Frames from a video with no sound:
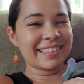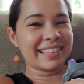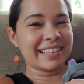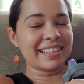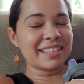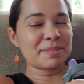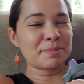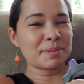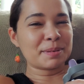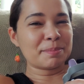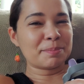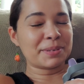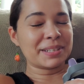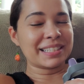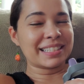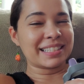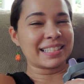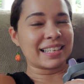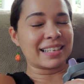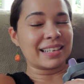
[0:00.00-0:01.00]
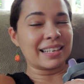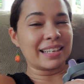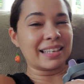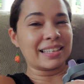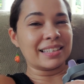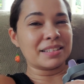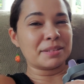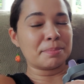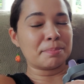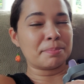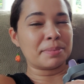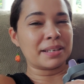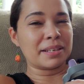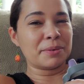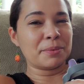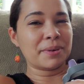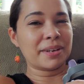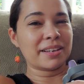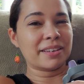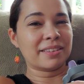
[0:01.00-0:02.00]
He's been pretending his
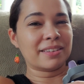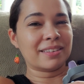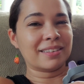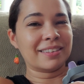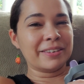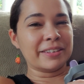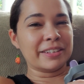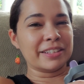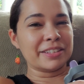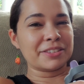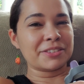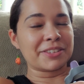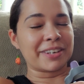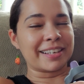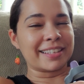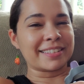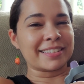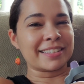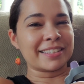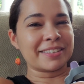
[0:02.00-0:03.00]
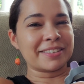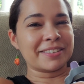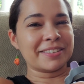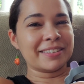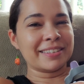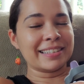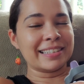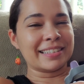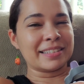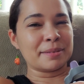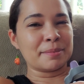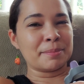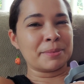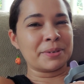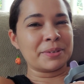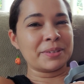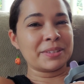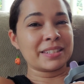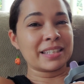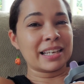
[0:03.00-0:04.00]
big wheel or his tricycle is a
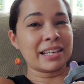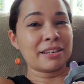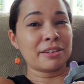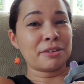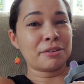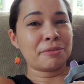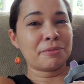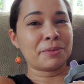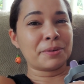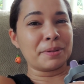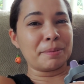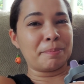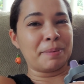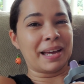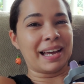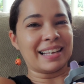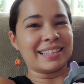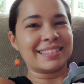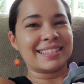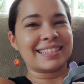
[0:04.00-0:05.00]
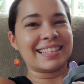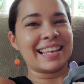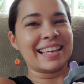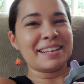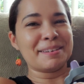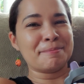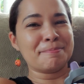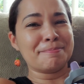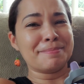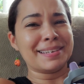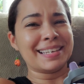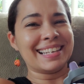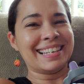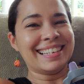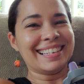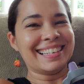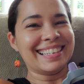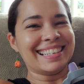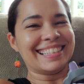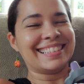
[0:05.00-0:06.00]
motorcycle for the past 10
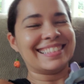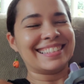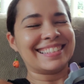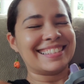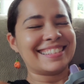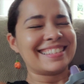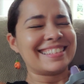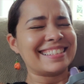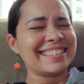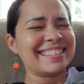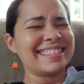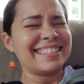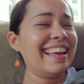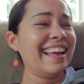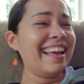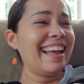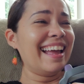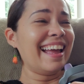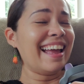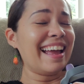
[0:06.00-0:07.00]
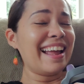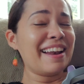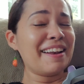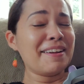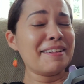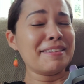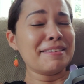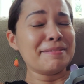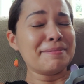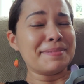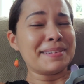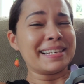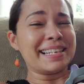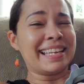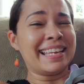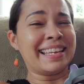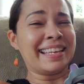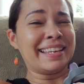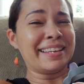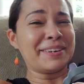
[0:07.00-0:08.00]
minutes. And all I've been
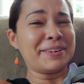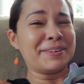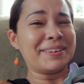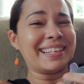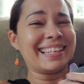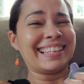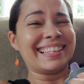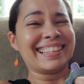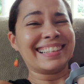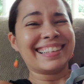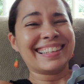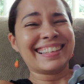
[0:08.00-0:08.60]
hearing.